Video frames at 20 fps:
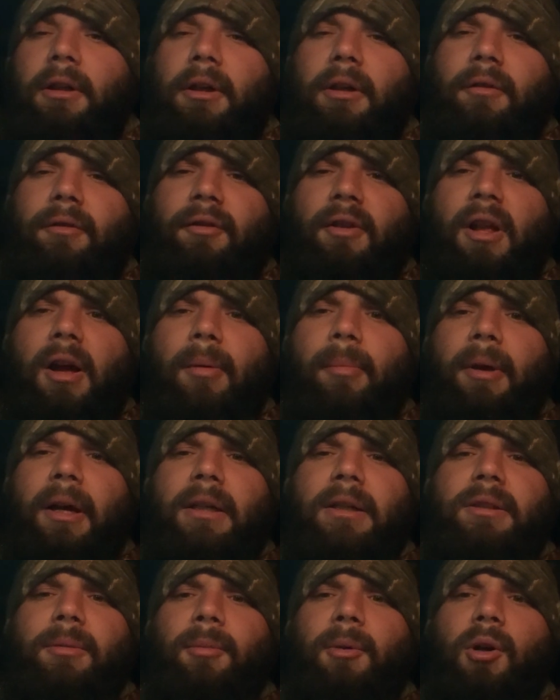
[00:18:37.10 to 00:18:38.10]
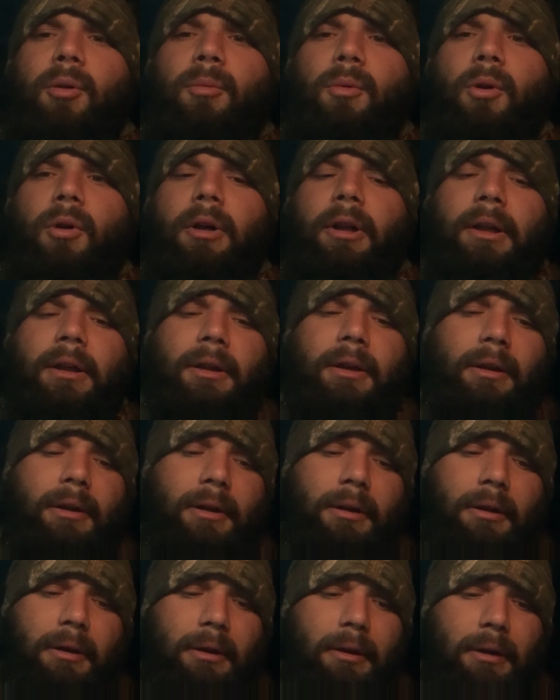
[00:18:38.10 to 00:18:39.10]
Gotta fly back tomorrow morning.
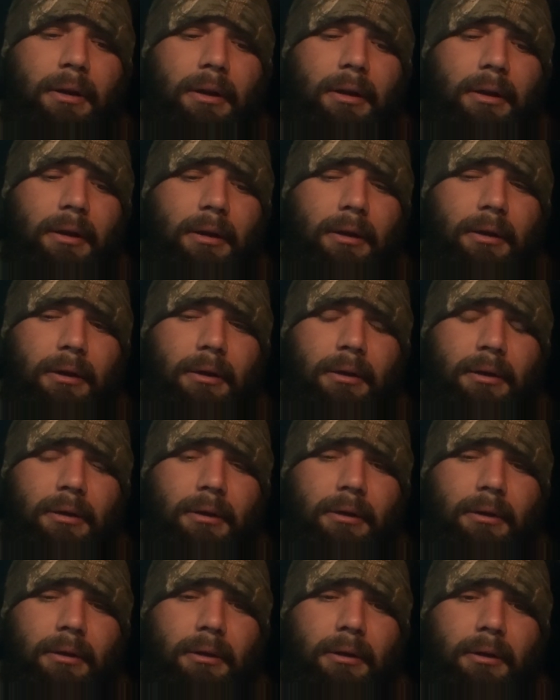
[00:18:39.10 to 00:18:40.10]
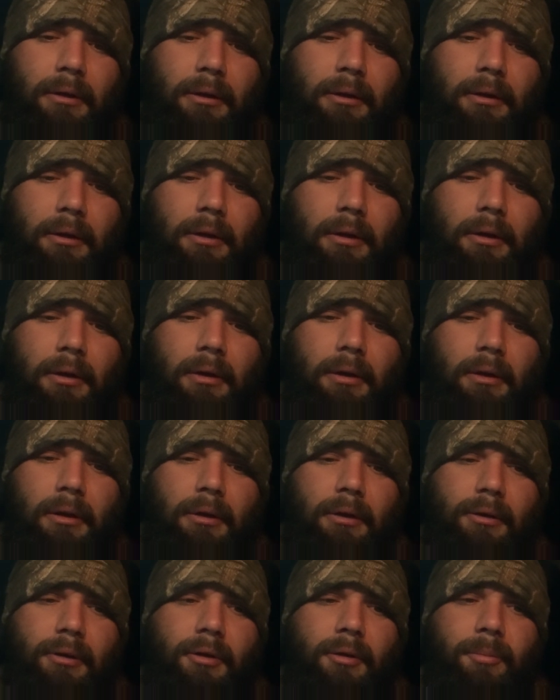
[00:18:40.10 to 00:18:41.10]
Uh,
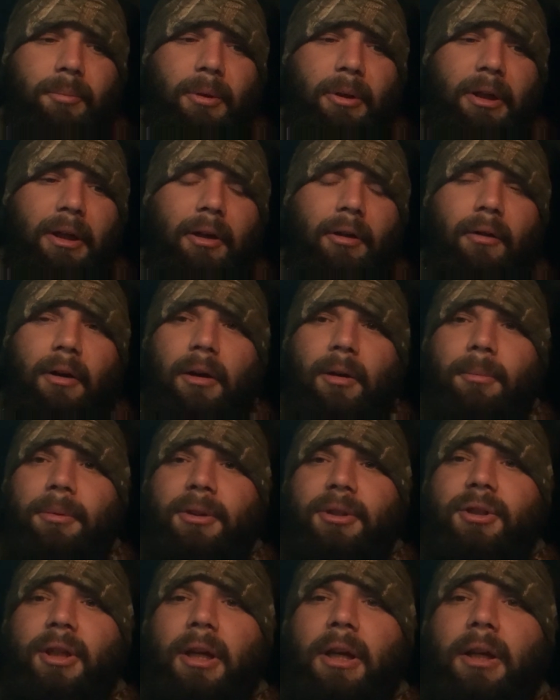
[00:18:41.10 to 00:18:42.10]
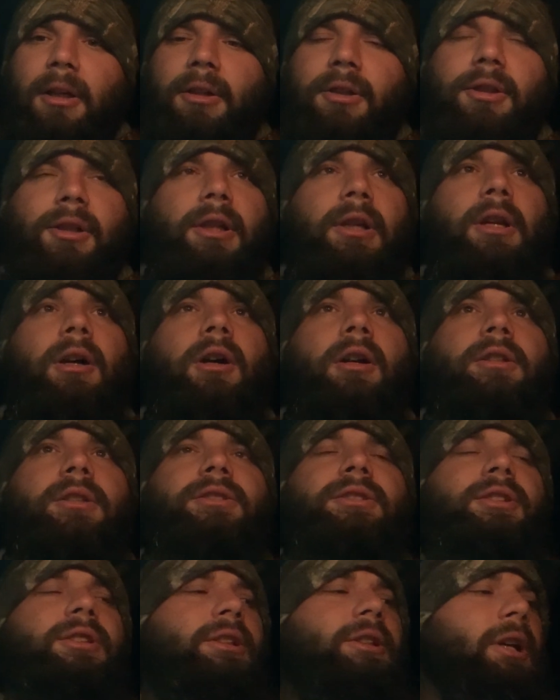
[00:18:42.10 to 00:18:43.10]
this has been incredibly challenging,
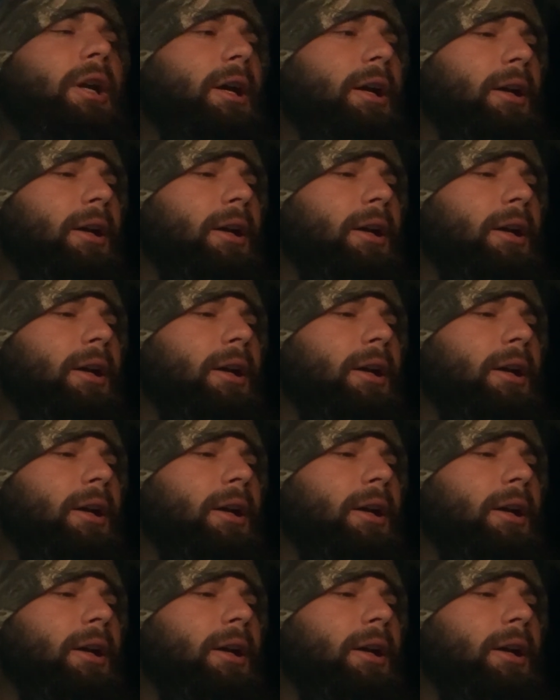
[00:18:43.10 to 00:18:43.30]
honestly.